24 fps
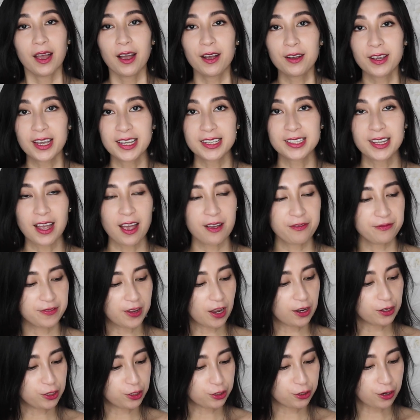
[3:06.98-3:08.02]
Okay, so I've
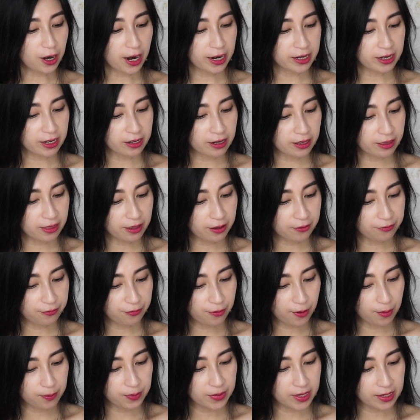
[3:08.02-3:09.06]
not tried anything
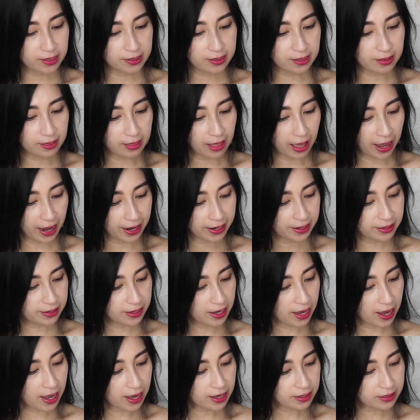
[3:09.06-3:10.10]
from this line
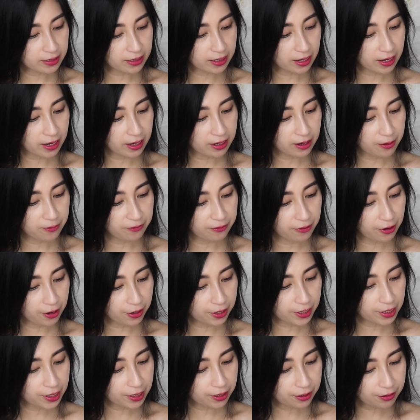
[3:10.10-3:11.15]
yet, and I'm
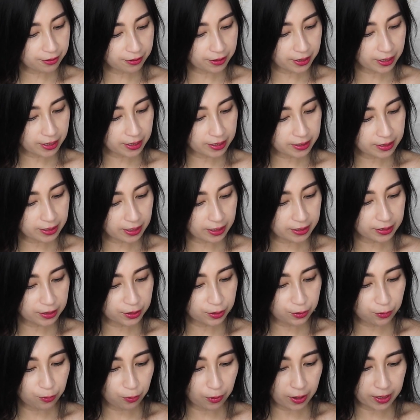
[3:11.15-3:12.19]
very curious as
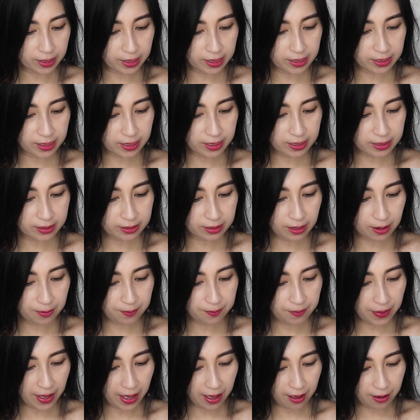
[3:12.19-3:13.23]
to what it is
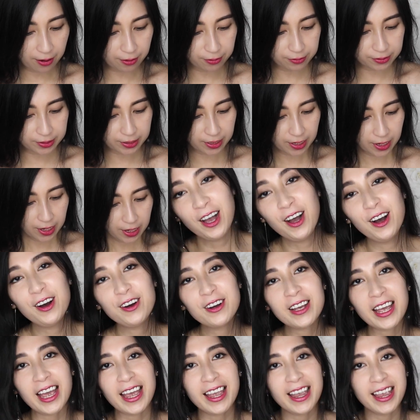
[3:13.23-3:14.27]
about.
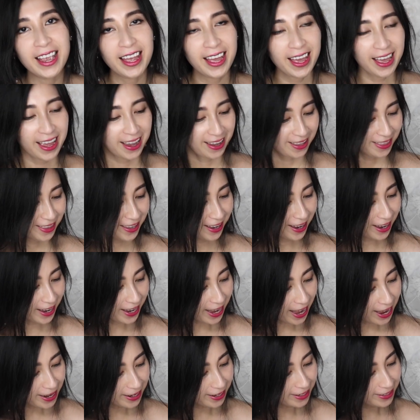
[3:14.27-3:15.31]
Okay, I think I
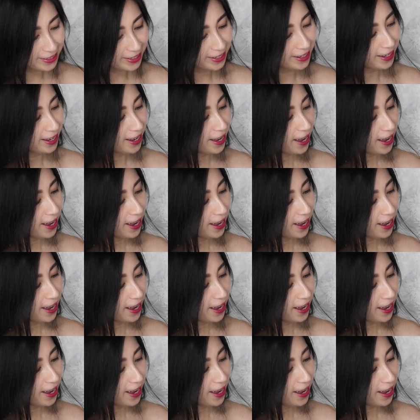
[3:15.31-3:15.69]
got it.